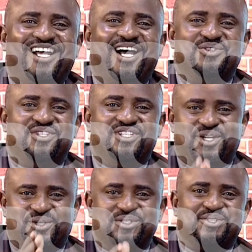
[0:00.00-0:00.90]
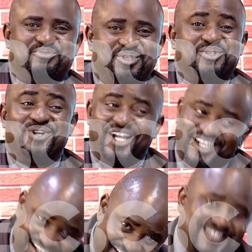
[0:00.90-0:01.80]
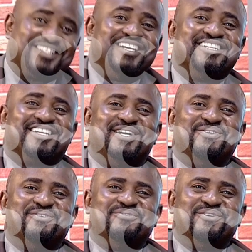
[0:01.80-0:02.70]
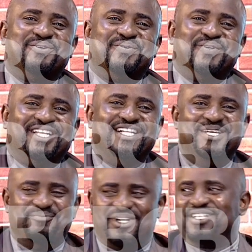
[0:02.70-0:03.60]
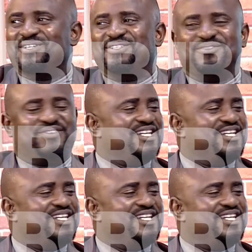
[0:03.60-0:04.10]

and you need the Holy Spirit to understand canon very well. But I'll leave it at